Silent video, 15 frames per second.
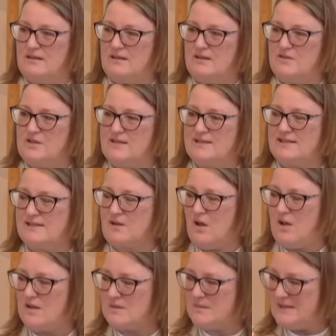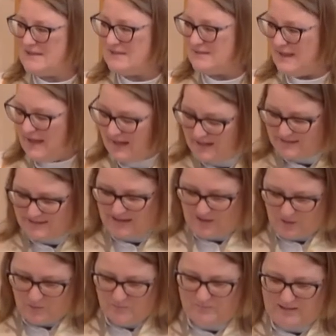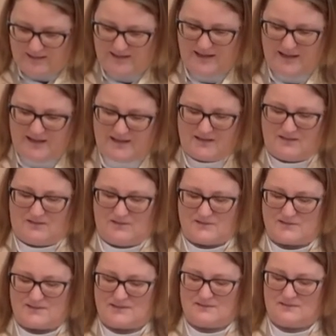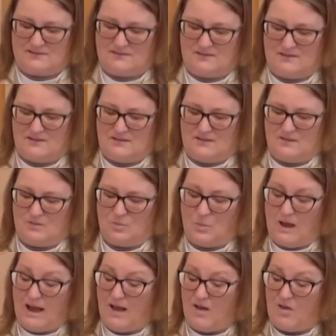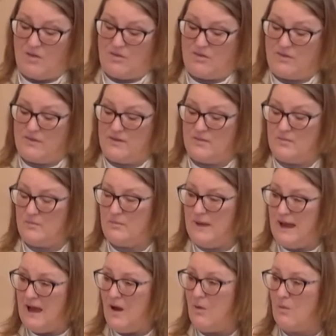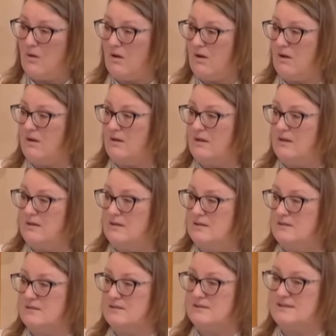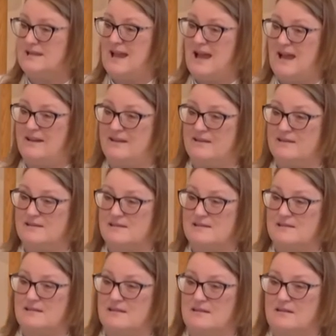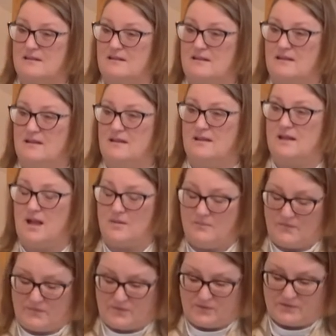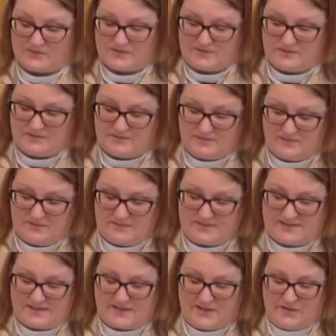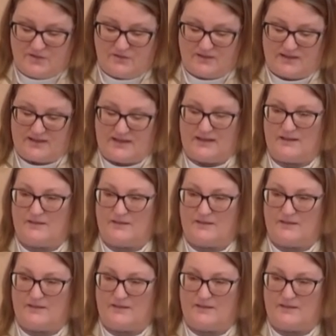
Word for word: Jesus calls me to lay down my idols wealth, power, status, comfort, security.